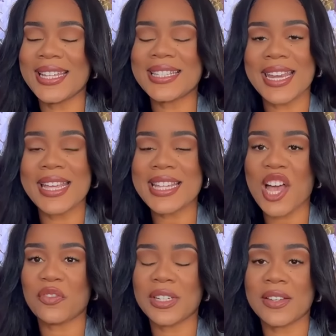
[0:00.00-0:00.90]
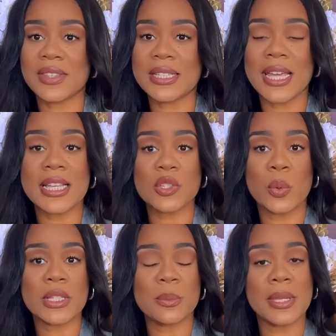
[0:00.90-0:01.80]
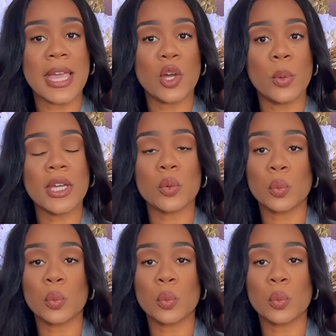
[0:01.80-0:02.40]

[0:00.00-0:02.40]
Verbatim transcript: Today's outfit of the day is going to be a quick